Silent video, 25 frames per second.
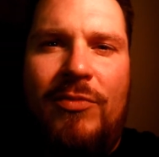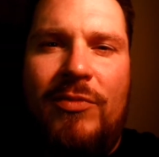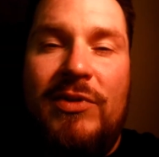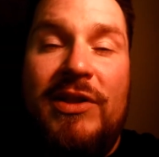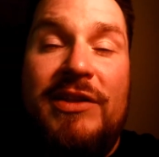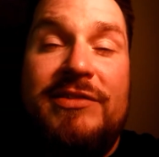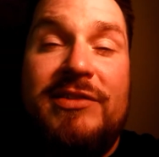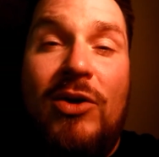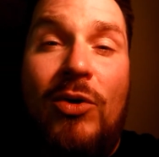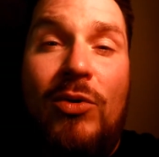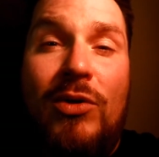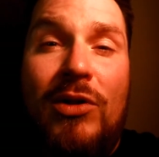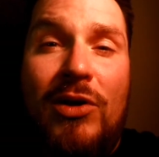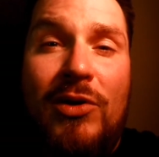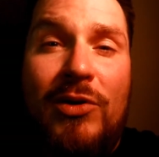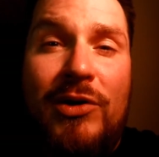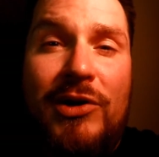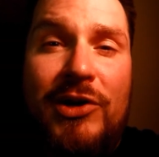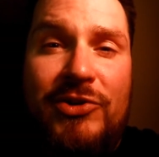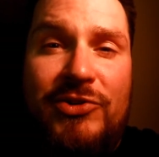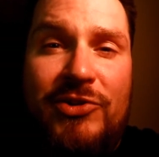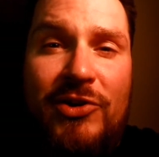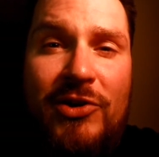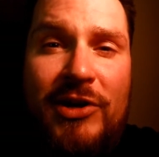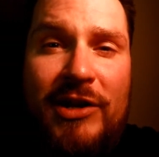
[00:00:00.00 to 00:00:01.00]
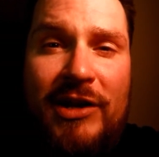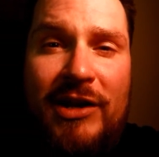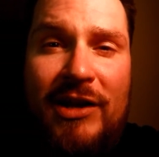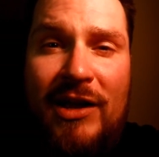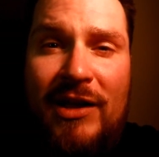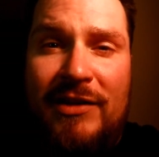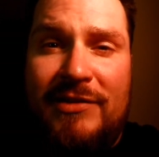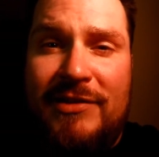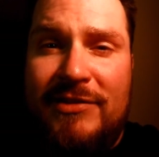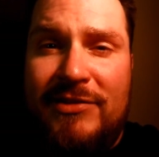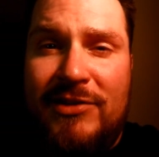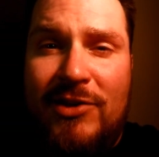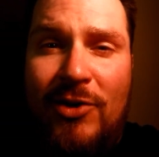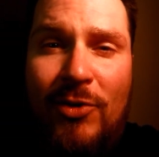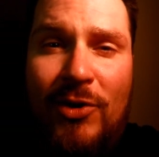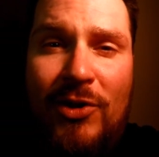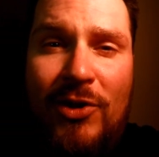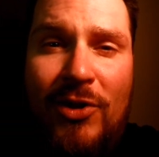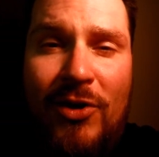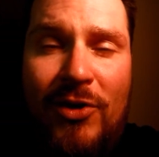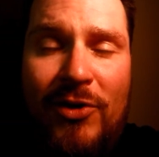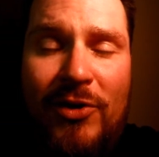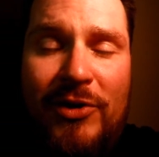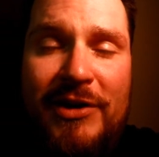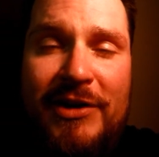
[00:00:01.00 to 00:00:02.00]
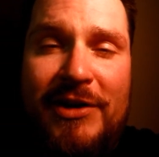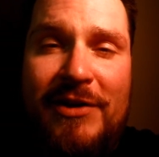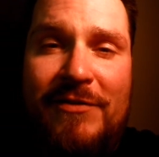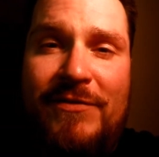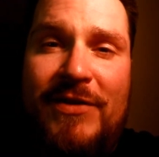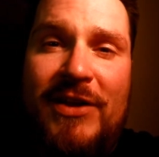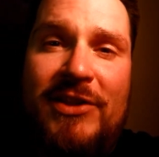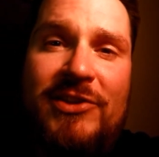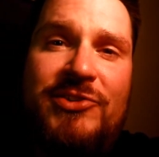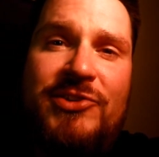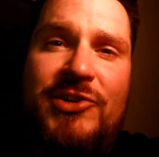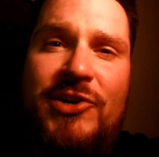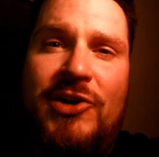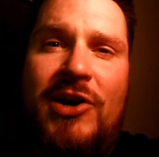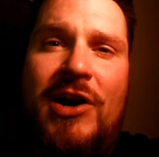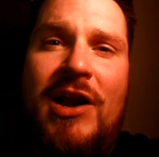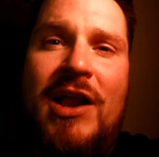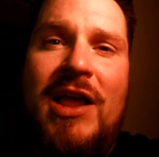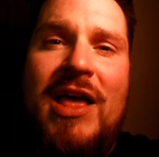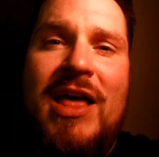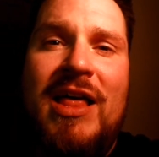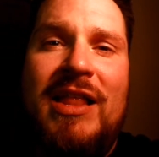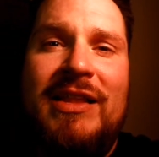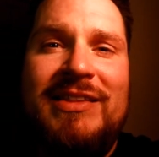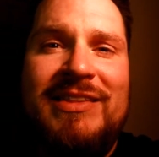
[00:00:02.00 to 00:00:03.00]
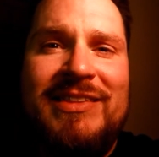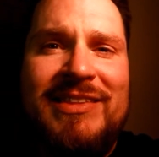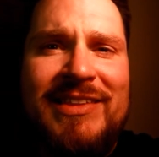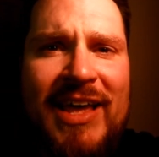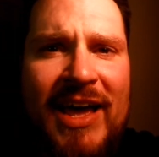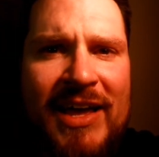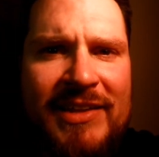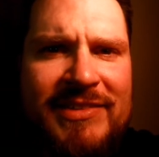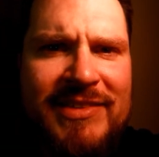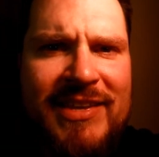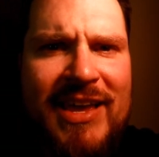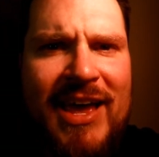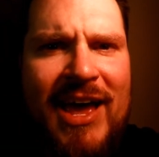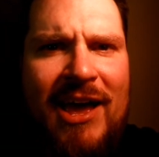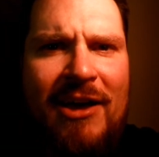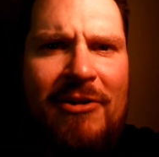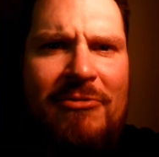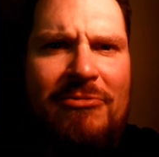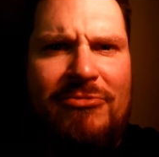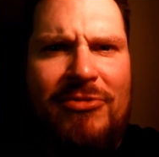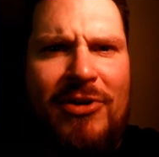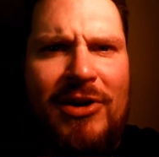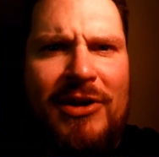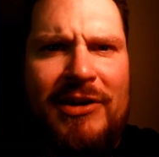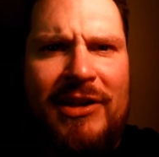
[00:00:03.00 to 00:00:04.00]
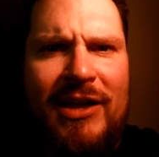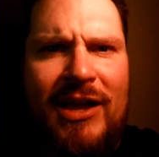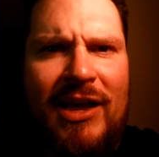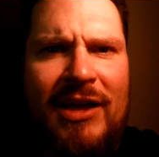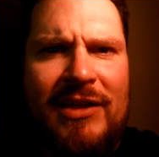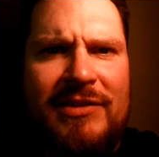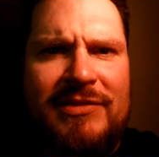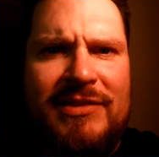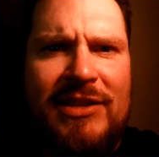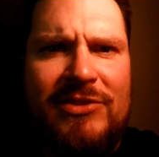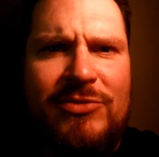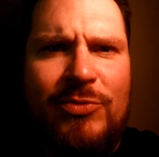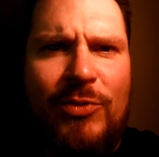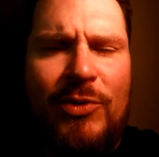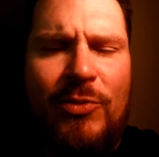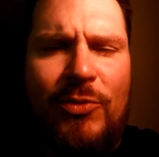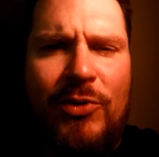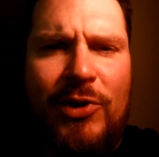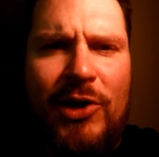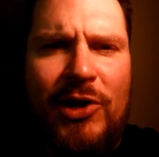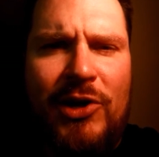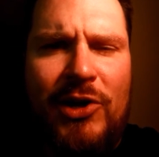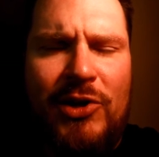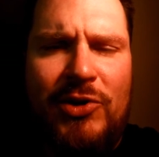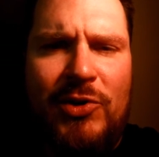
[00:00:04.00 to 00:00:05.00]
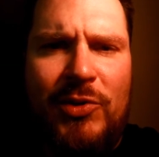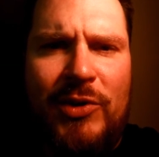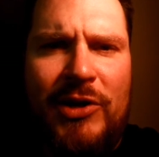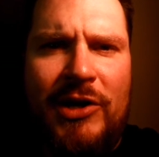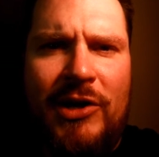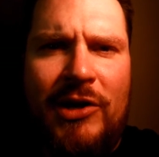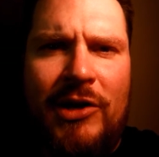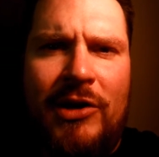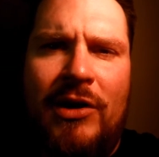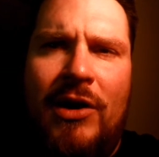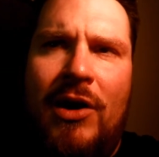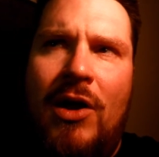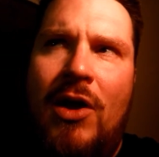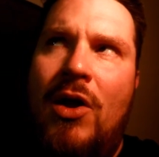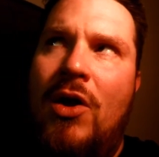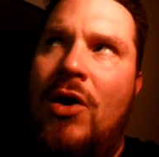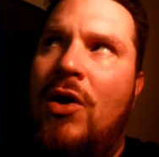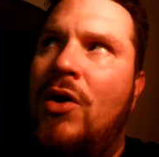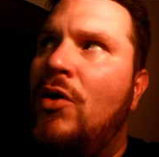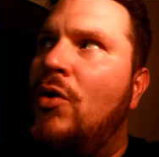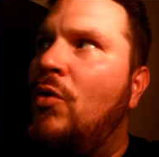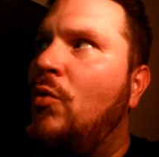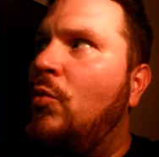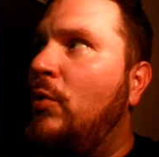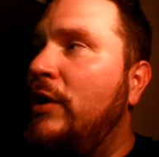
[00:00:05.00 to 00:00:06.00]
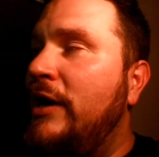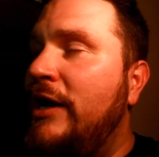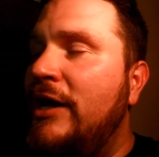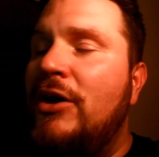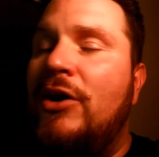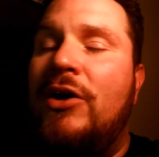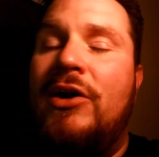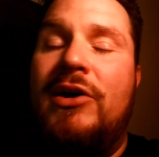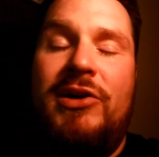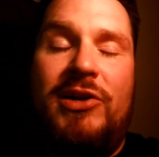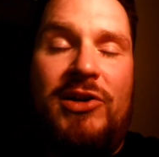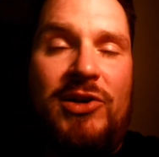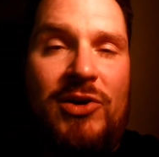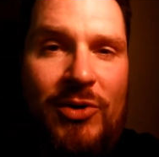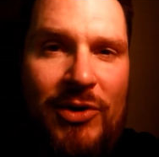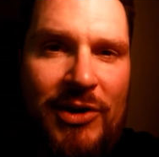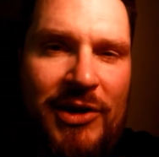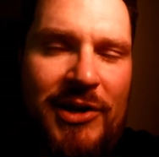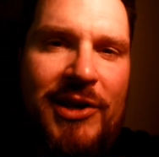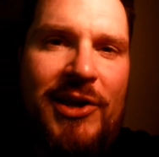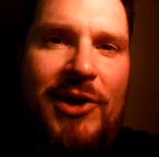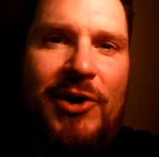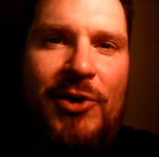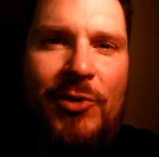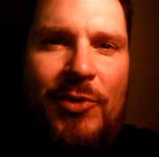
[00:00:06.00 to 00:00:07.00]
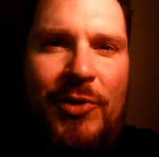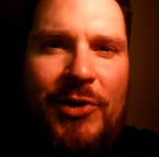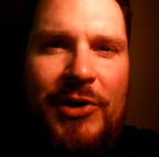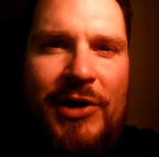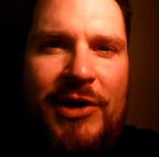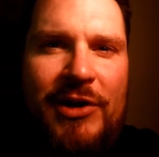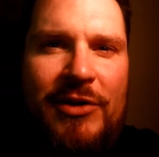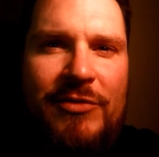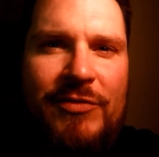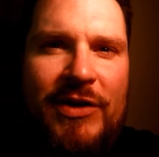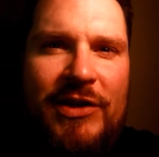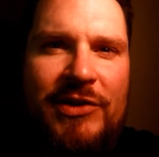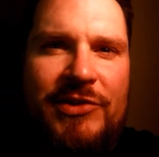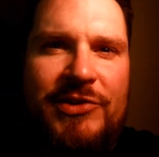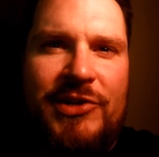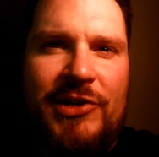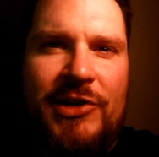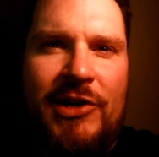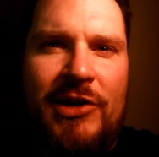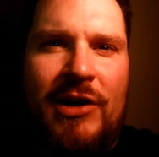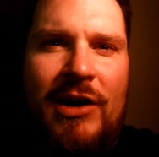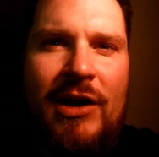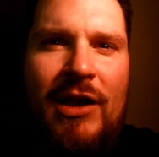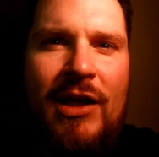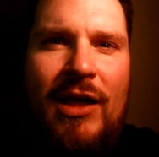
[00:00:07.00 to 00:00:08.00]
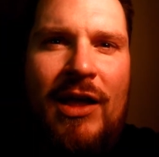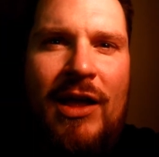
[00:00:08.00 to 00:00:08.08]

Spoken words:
Let's go along on a journey, guys. Let's go along on an adventure. Let's have fun, guys. That's what we're going to do here. We are going to go on an adventure.